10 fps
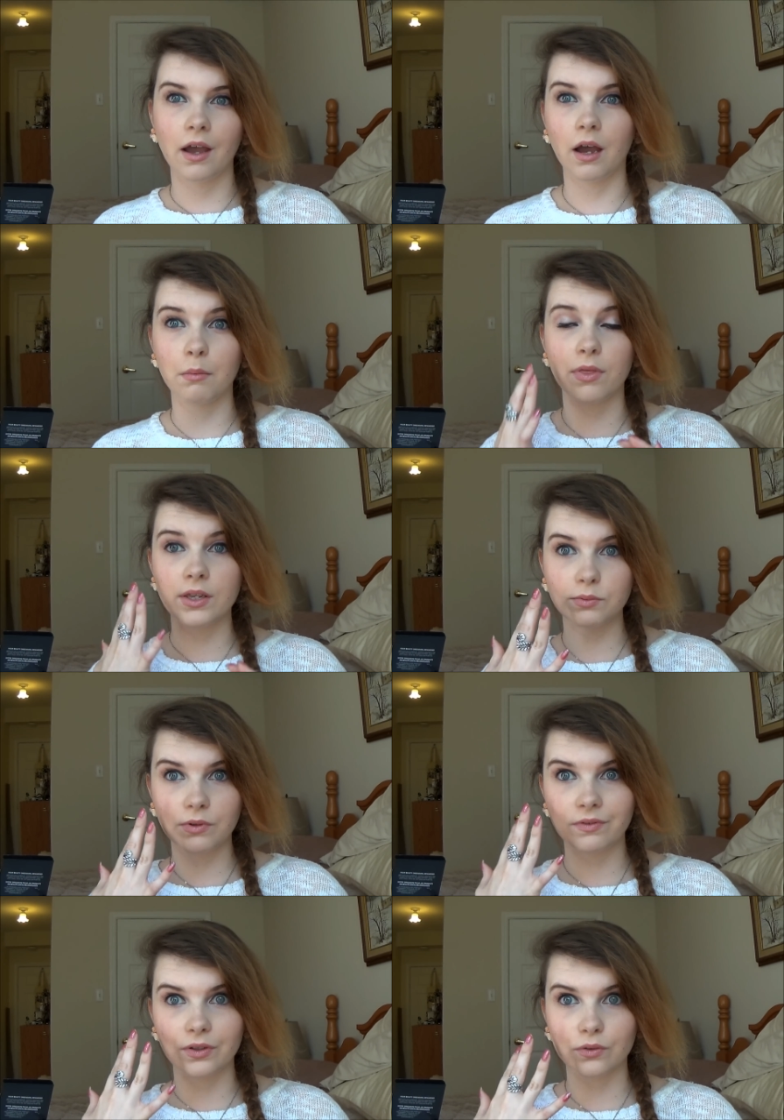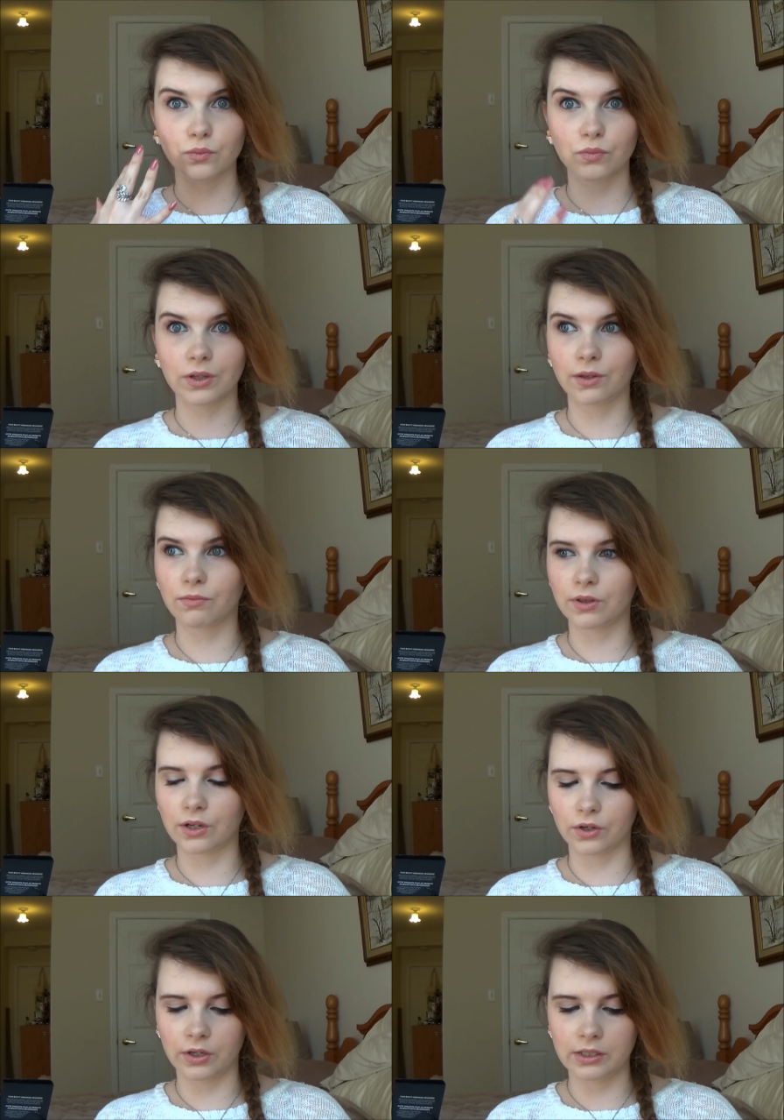Uh, this one feels really, really
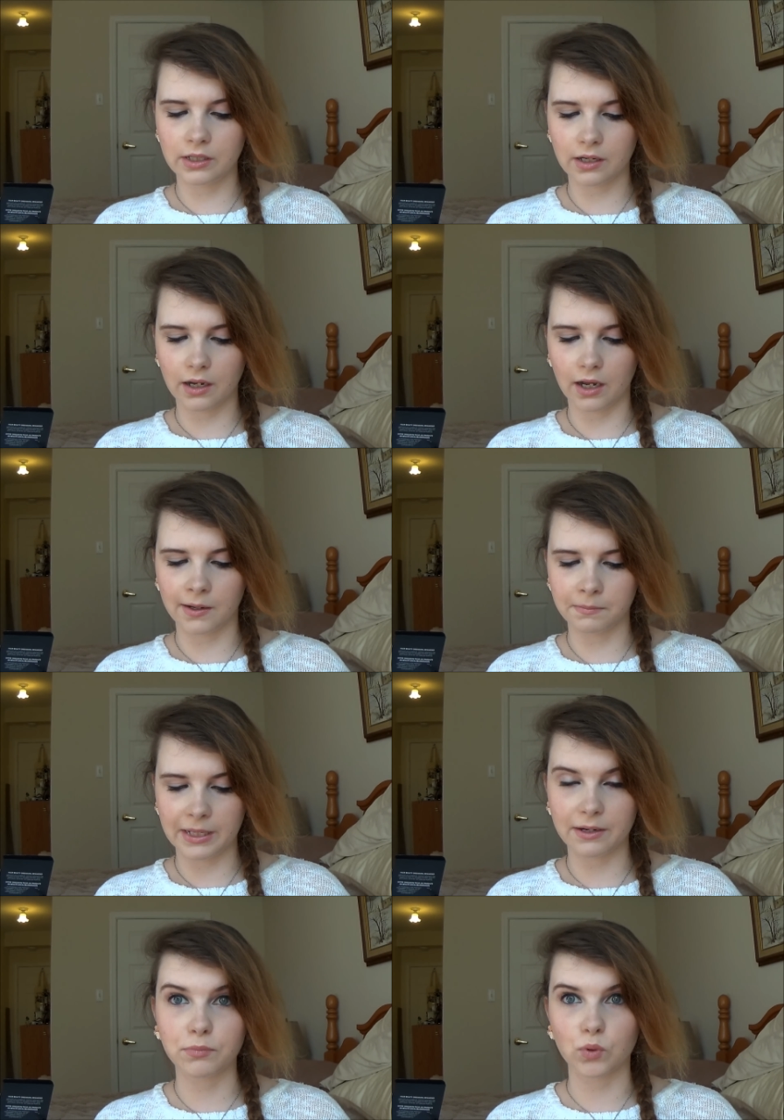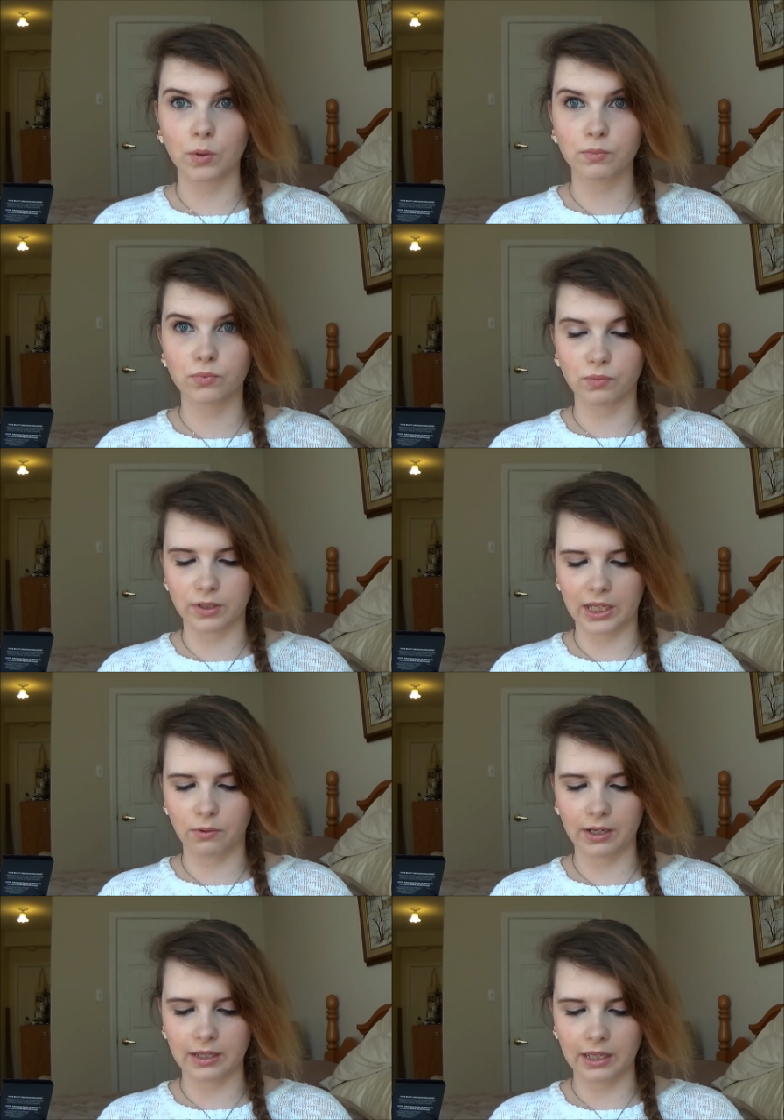good. Um, it absorbed really
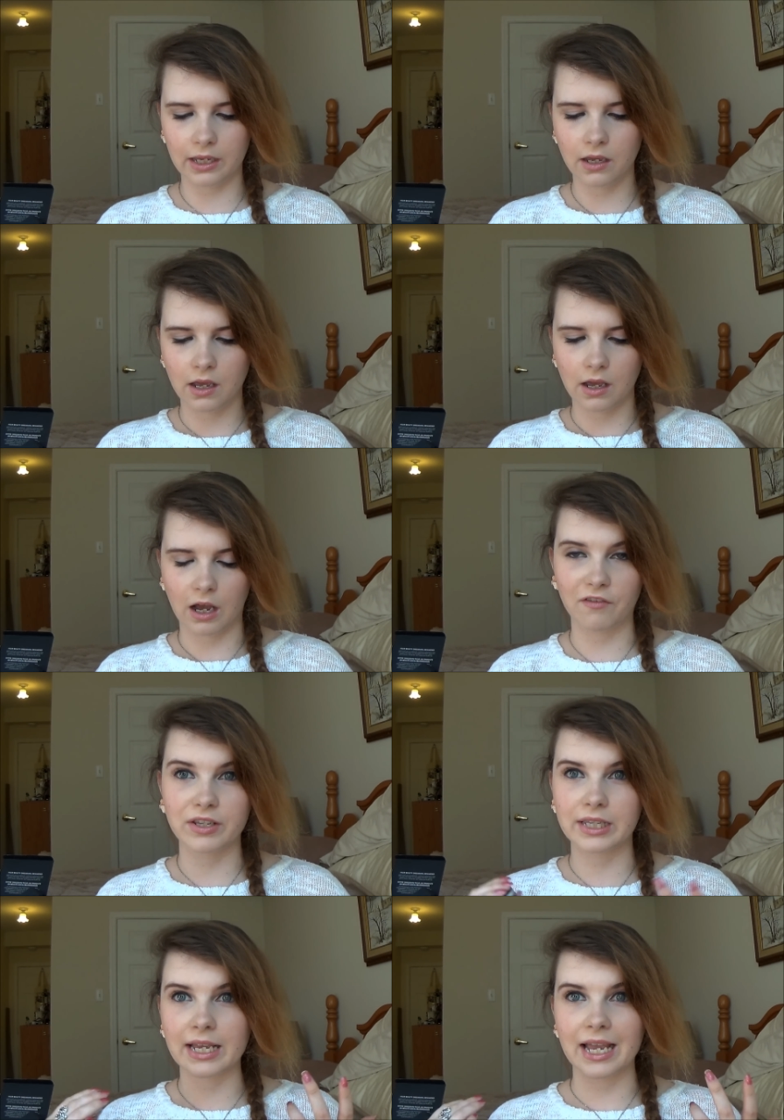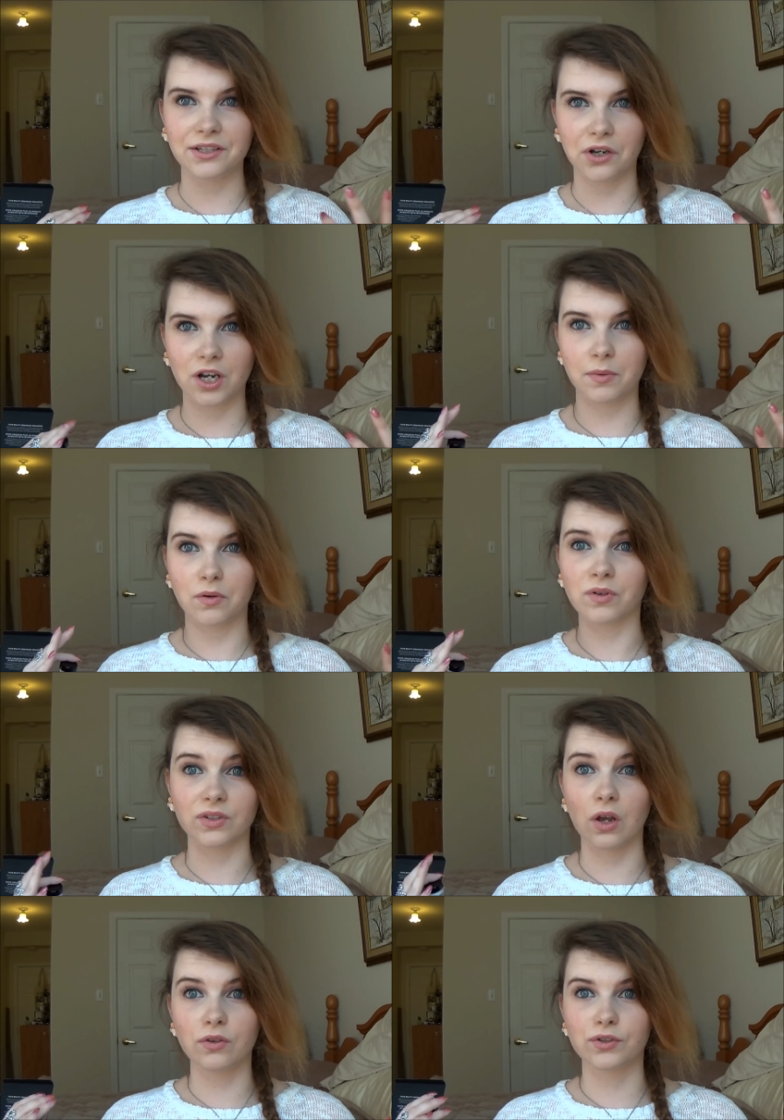quickly. Obviously, I can't talk about
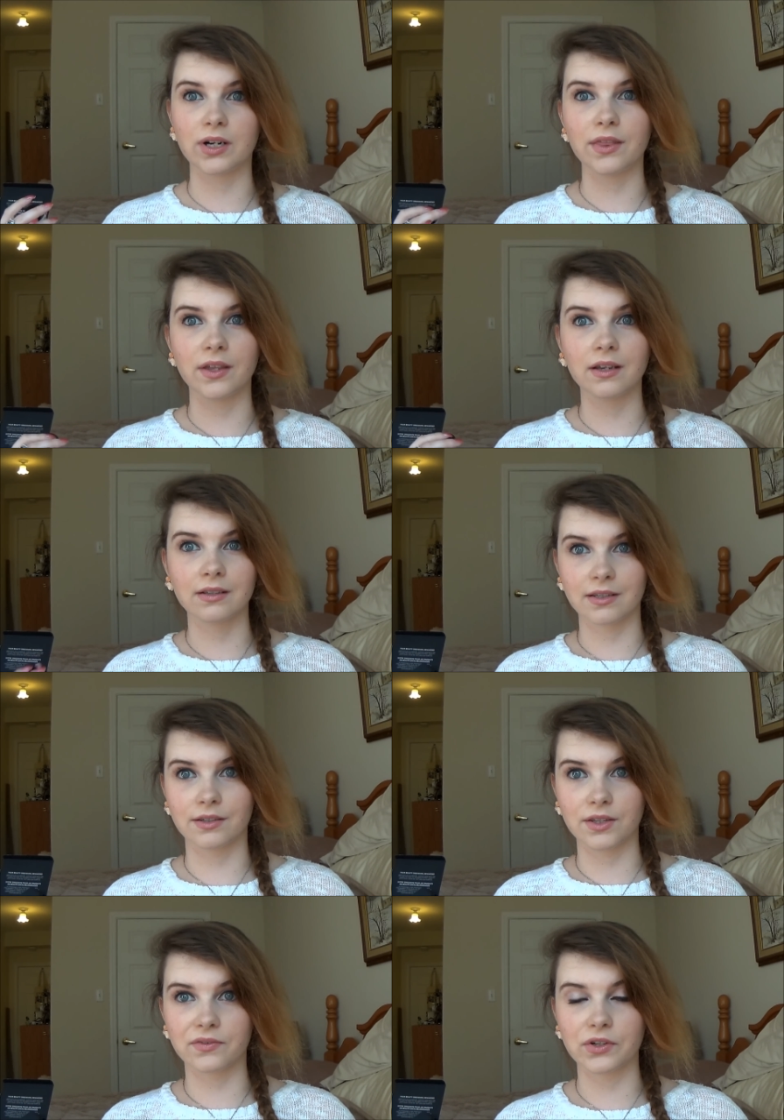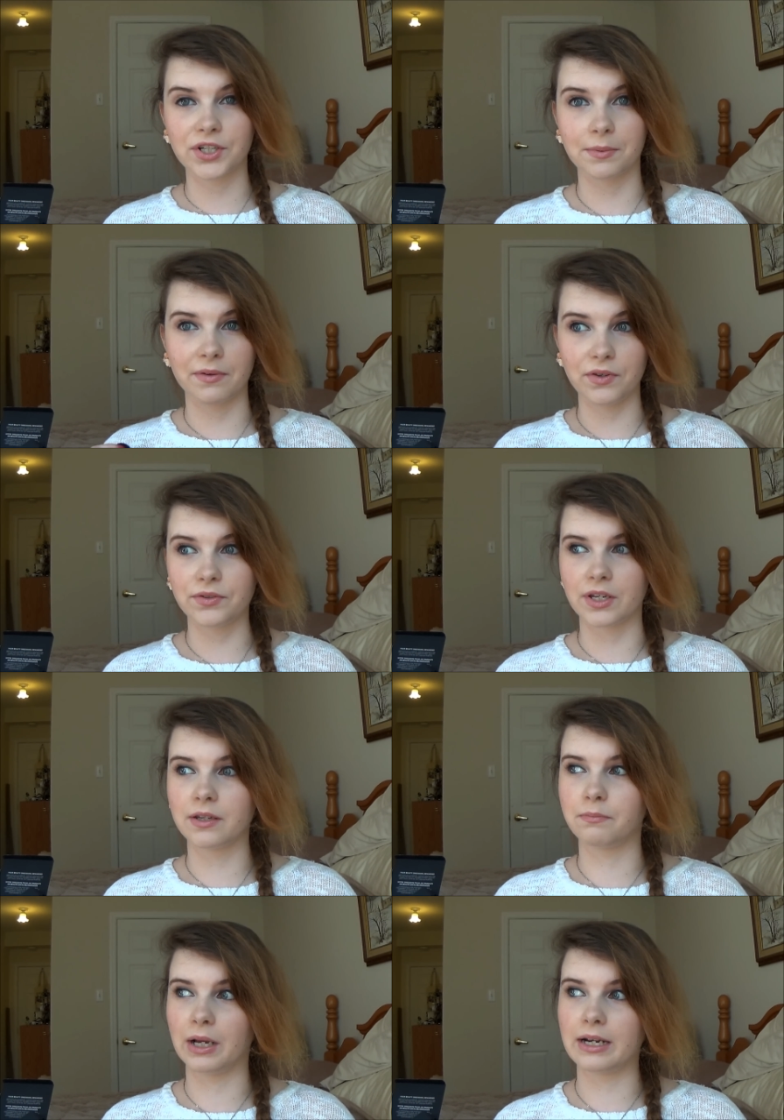results or anything because this is the first time I've used
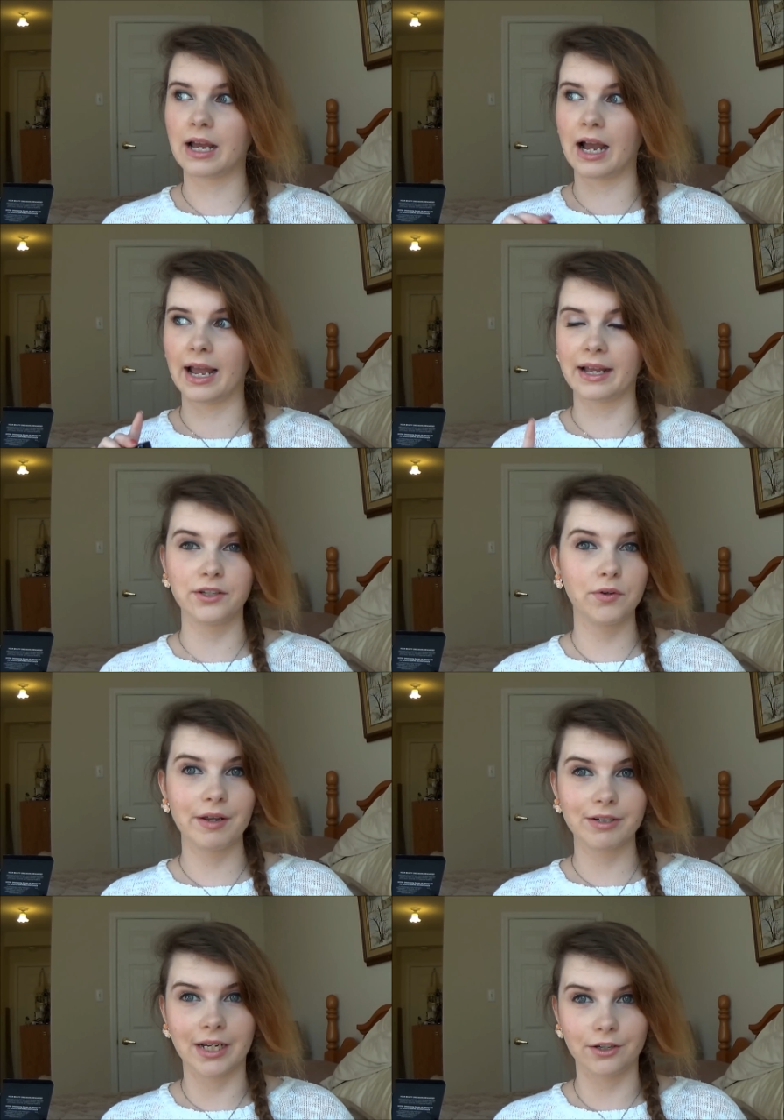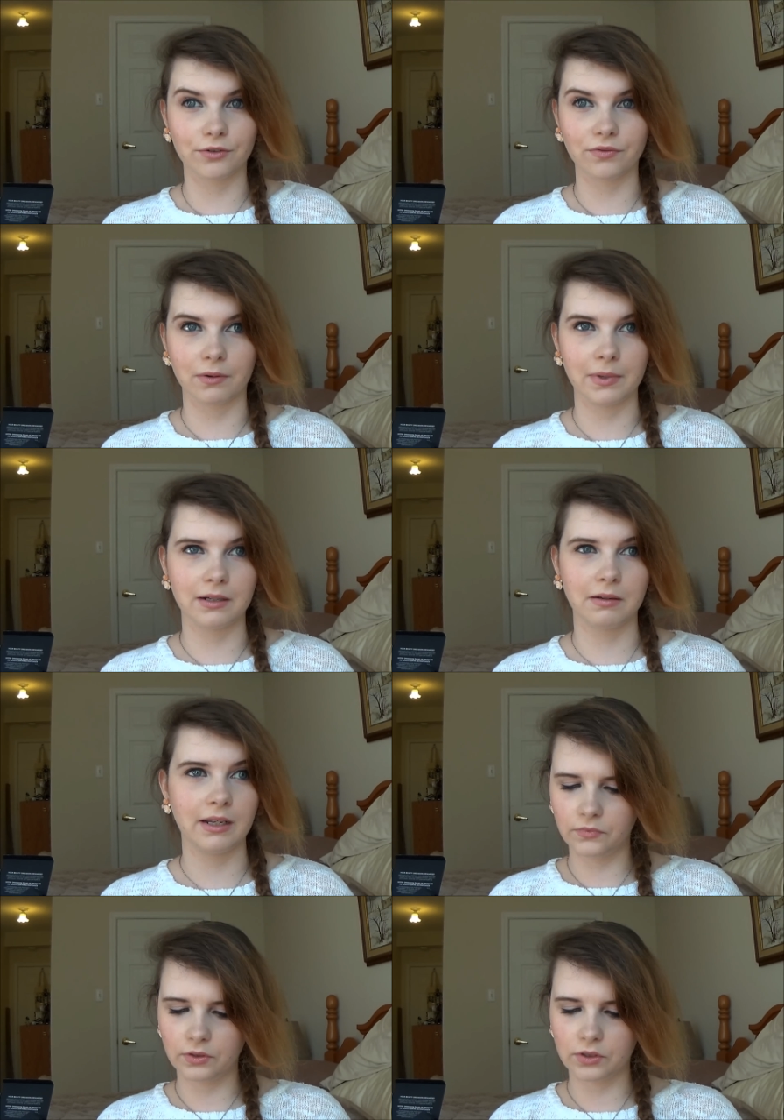it, but I had no irritation from it.
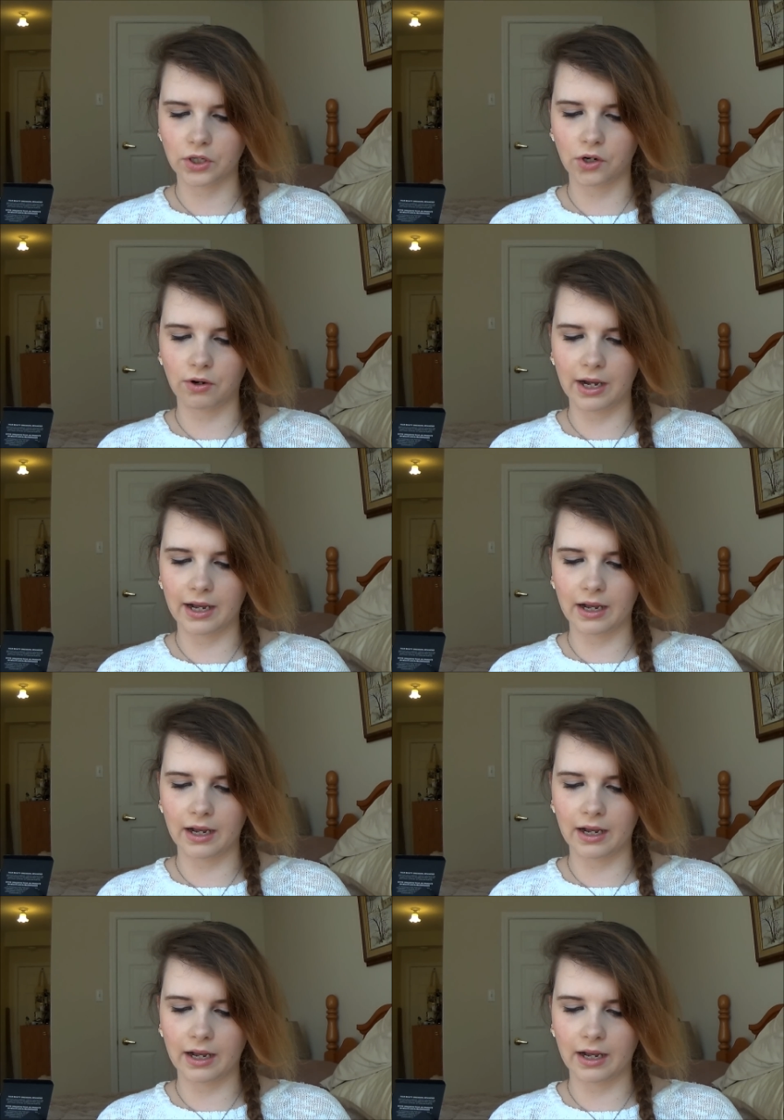So